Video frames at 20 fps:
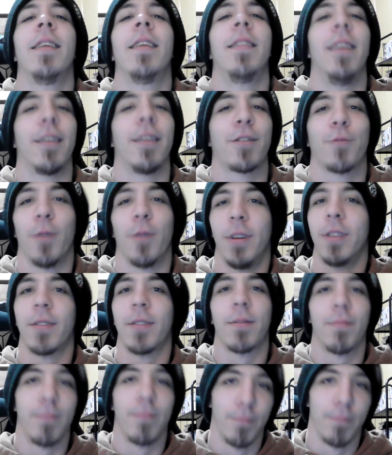This
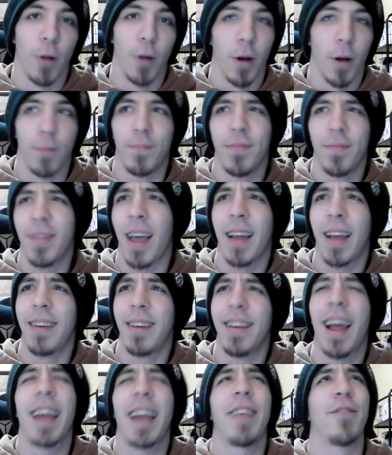was, well,
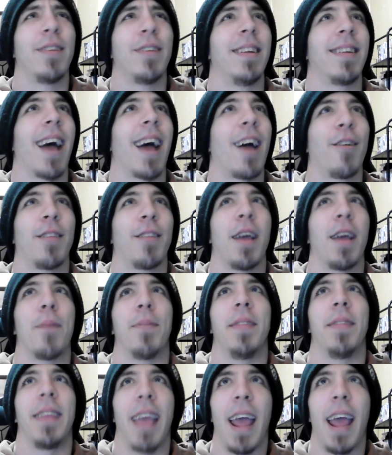not even entirely up
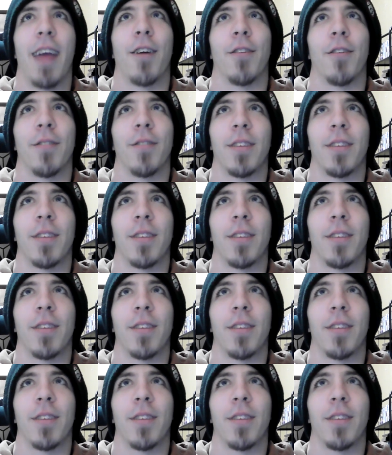in the air.